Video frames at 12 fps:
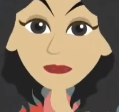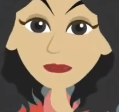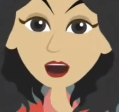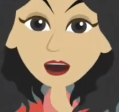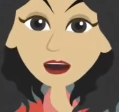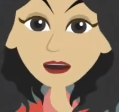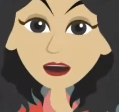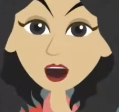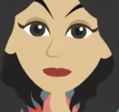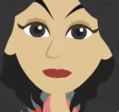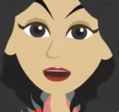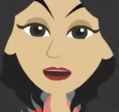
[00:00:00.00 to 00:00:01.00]
banned their
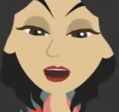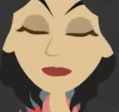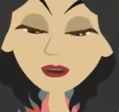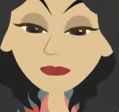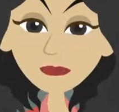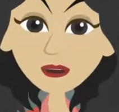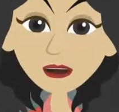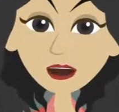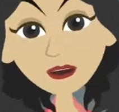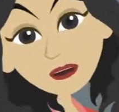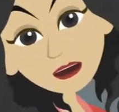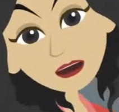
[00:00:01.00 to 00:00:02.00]
hundreds of
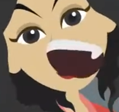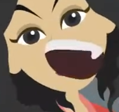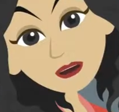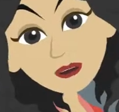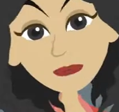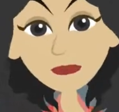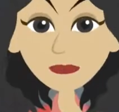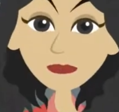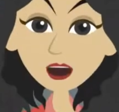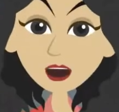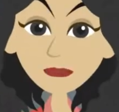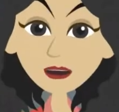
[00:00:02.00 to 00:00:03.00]
thousands of users
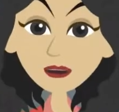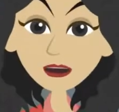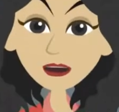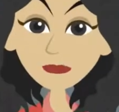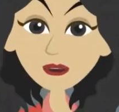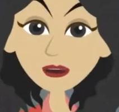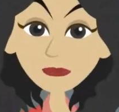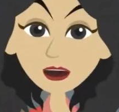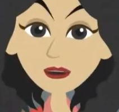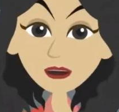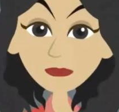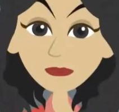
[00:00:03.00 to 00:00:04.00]
from buying shares of
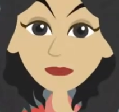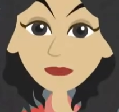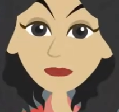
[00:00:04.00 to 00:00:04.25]
GameStop.